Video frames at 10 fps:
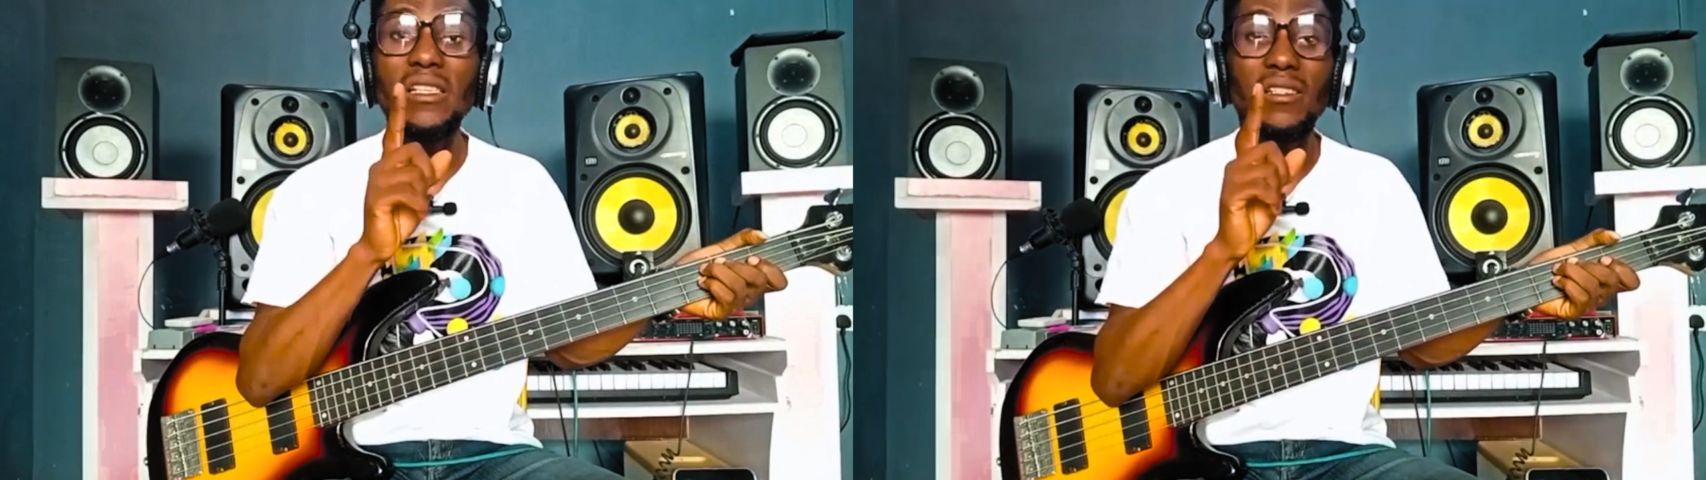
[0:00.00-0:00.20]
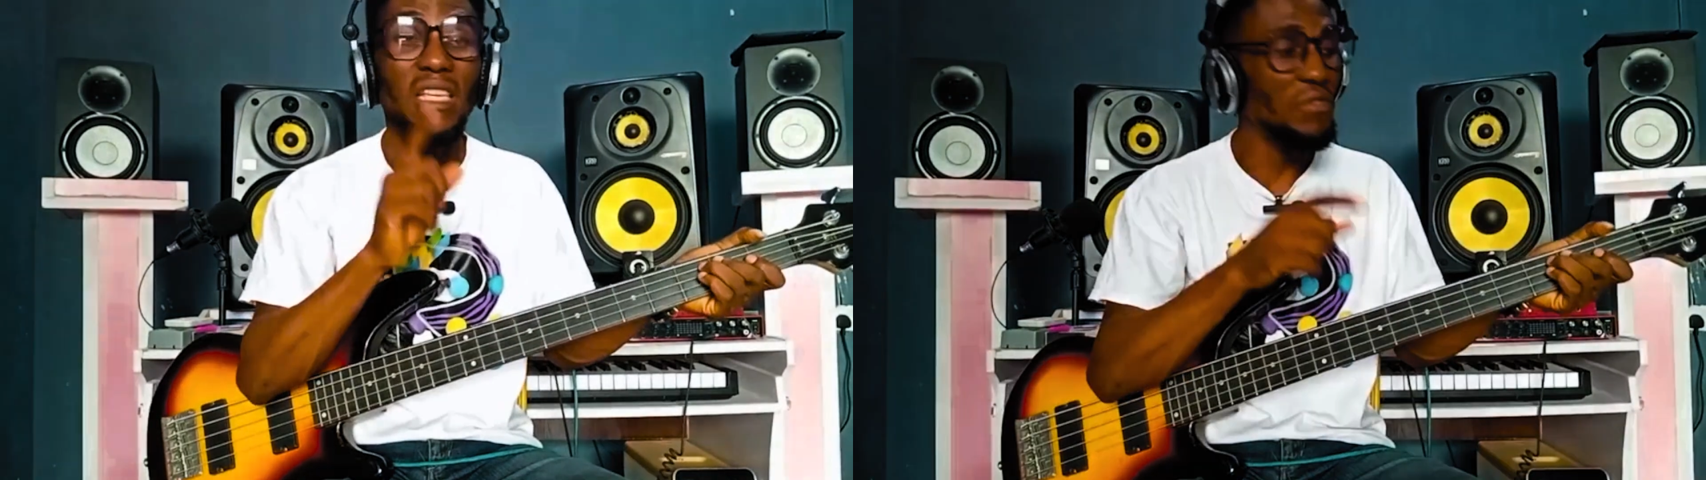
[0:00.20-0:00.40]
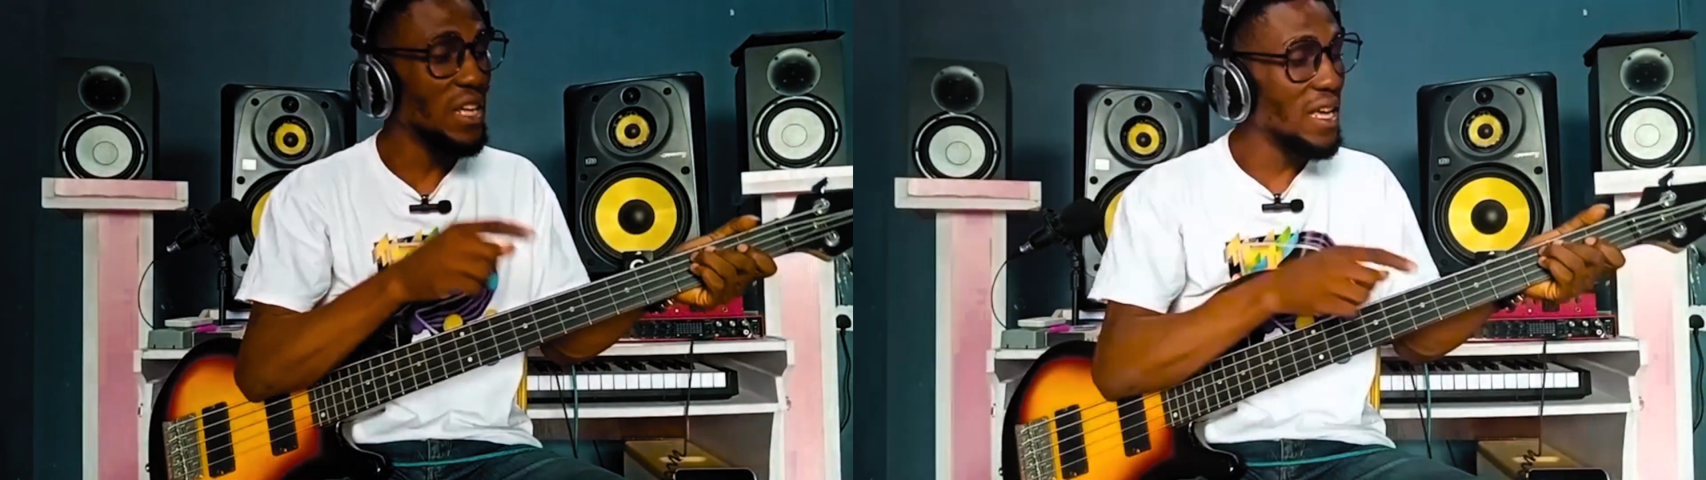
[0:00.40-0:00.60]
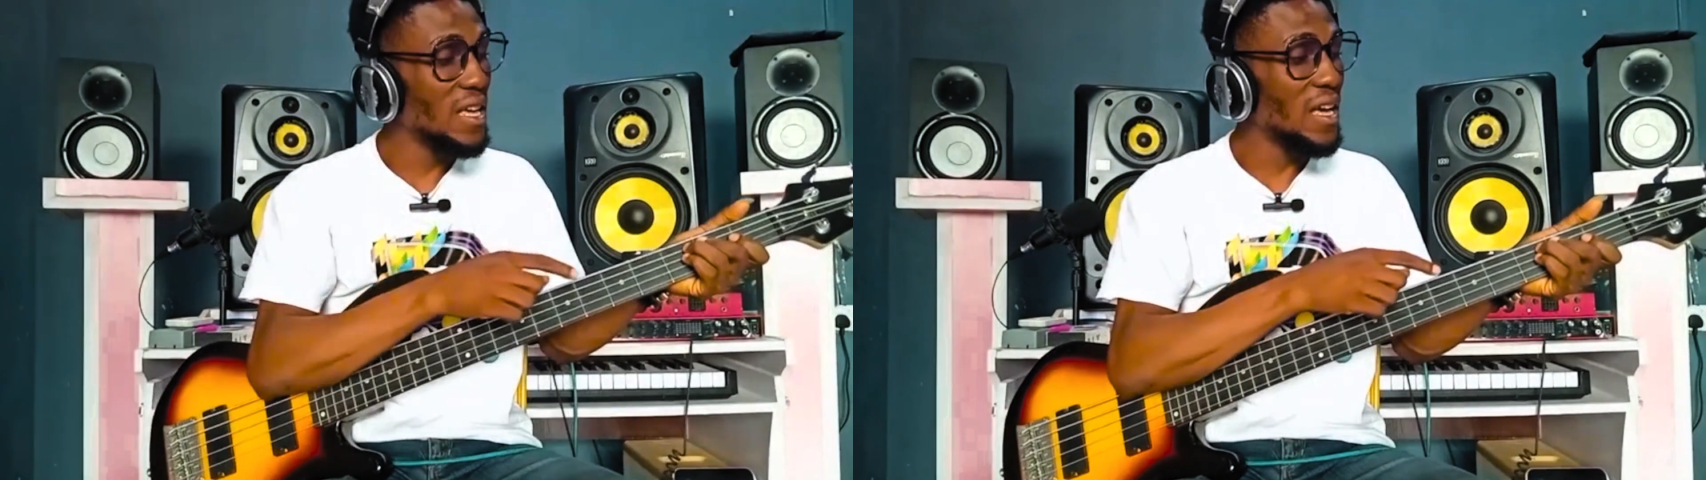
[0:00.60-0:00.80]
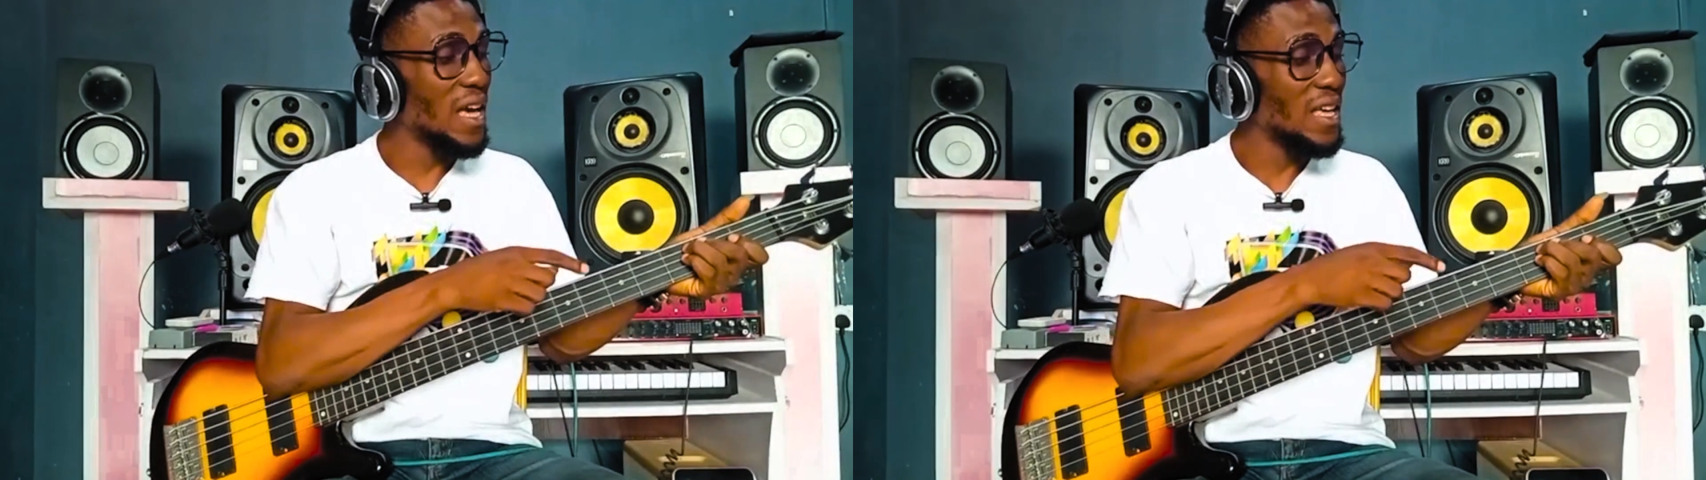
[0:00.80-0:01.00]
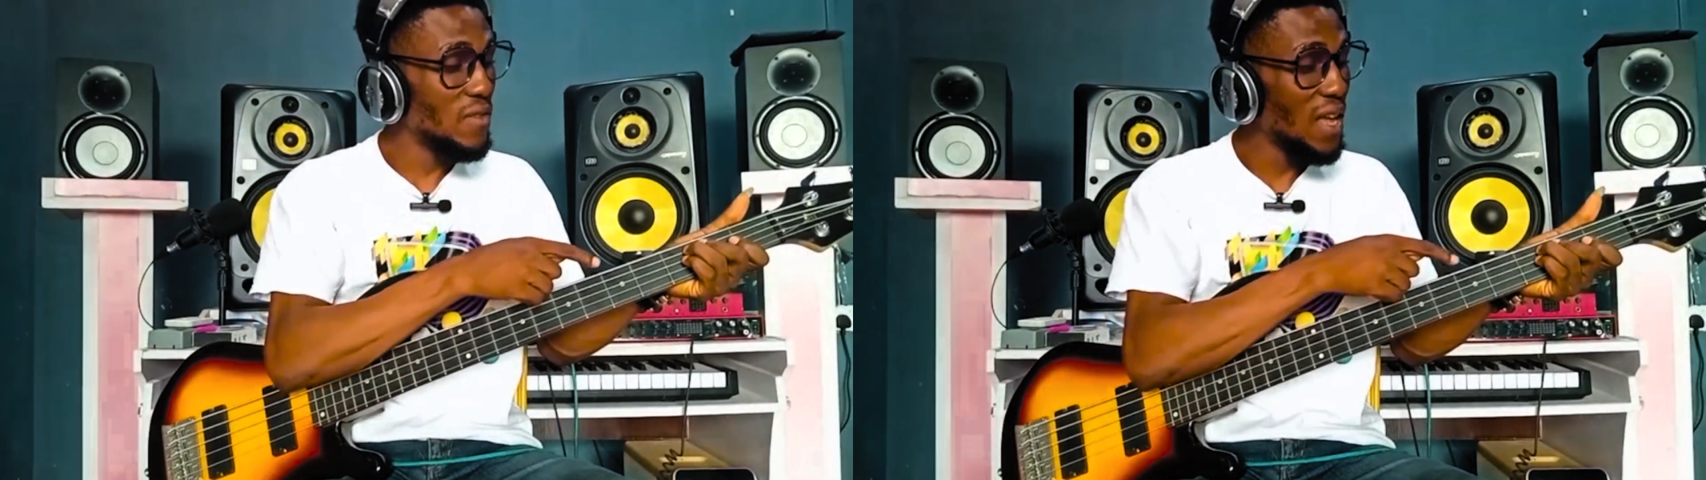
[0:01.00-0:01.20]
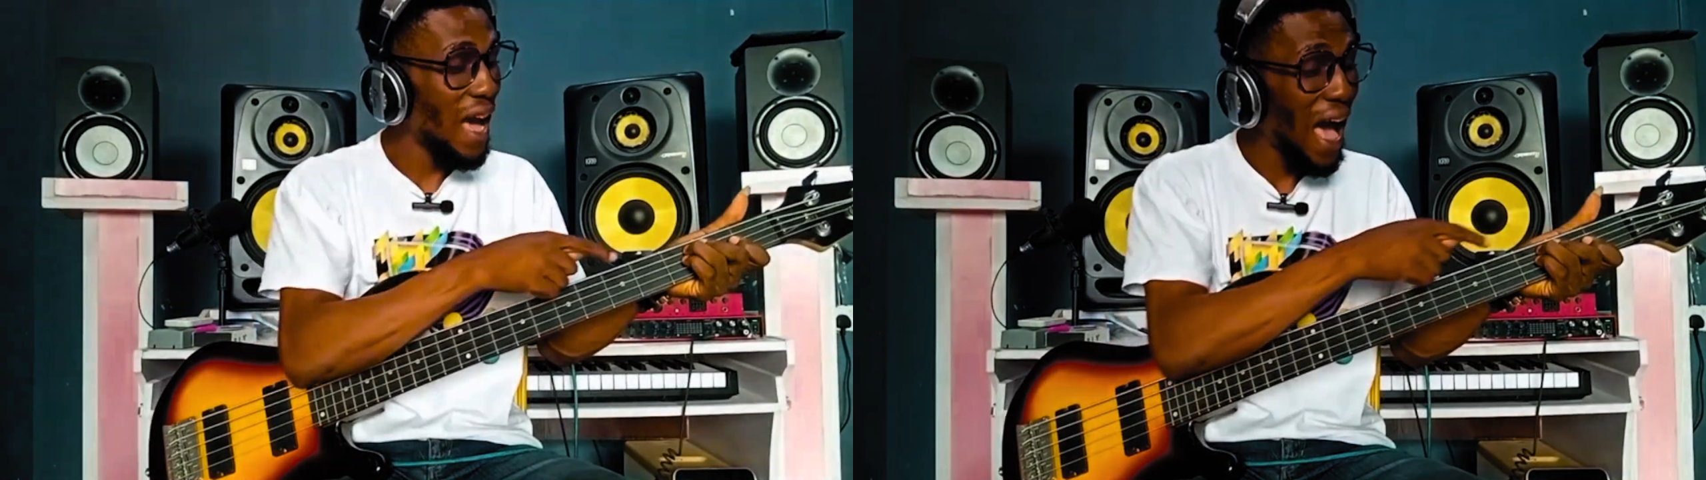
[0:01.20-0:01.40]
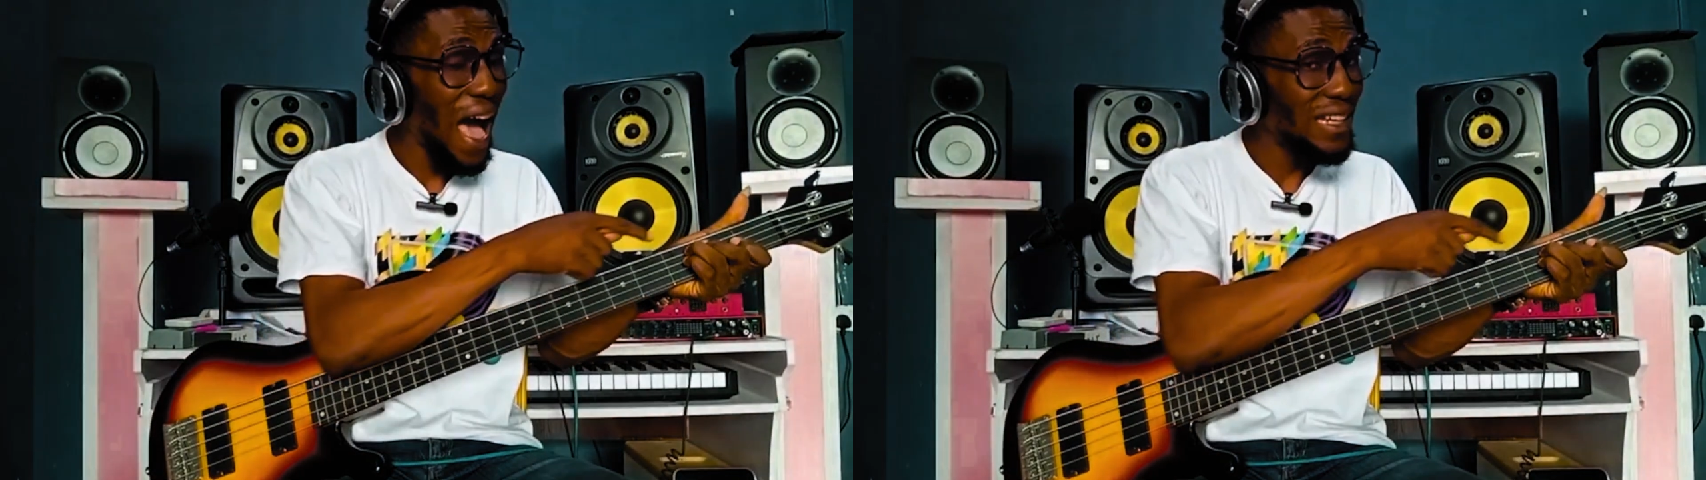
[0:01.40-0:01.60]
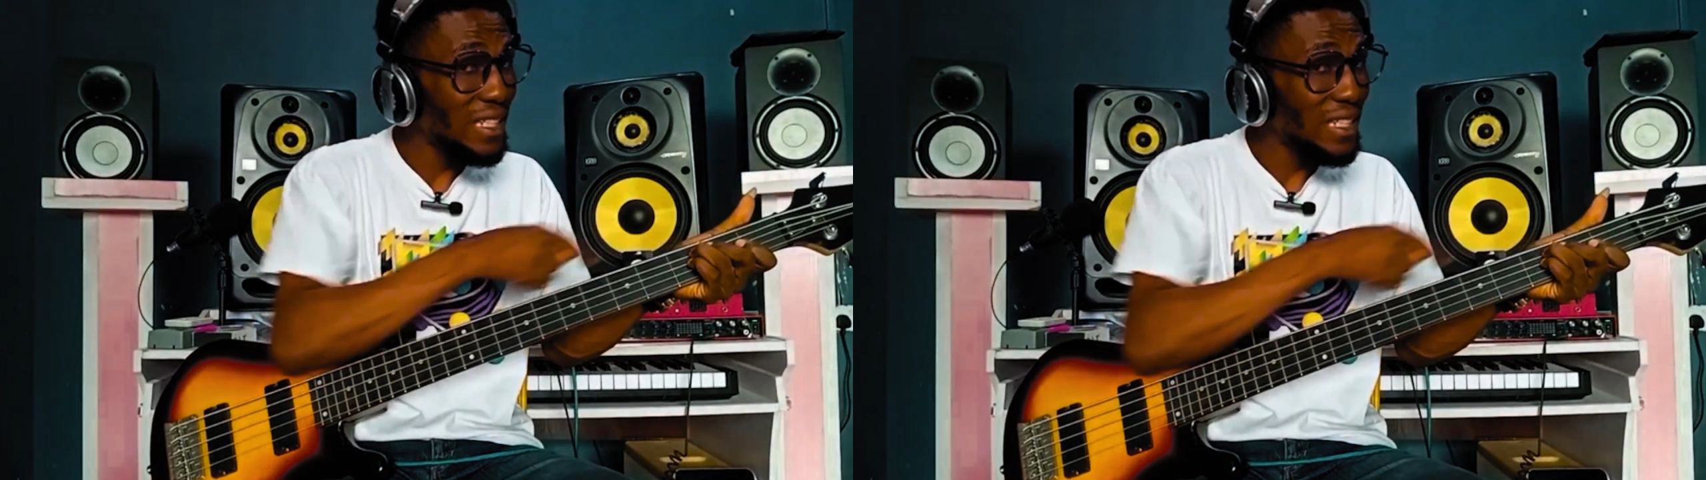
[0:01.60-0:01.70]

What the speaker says: if they add